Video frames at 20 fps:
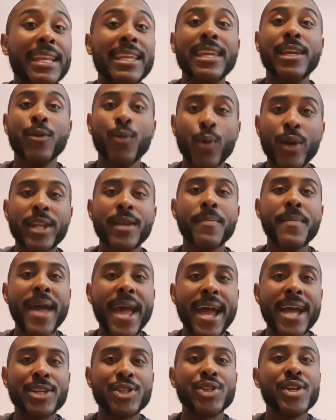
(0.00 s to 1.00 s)
Can he
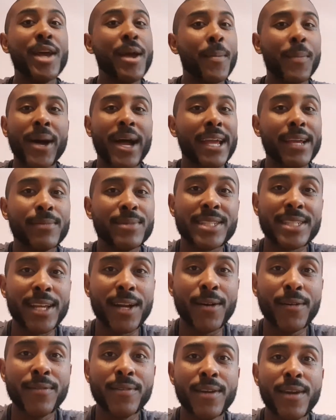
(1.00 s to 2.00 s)
win a match by
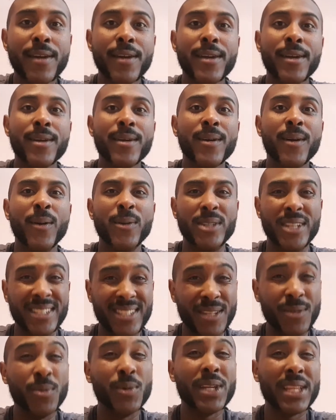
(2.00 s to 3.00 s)
himself,
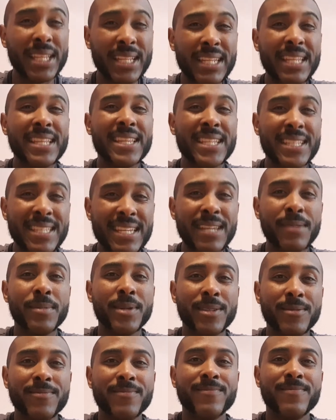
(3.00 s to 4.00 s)
or does he really need the
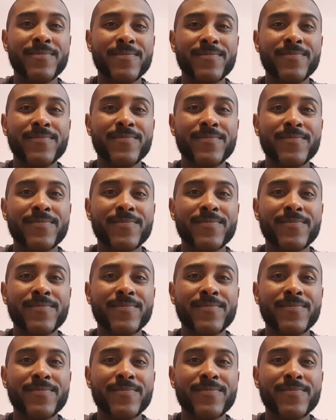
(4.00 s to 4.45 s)
demon?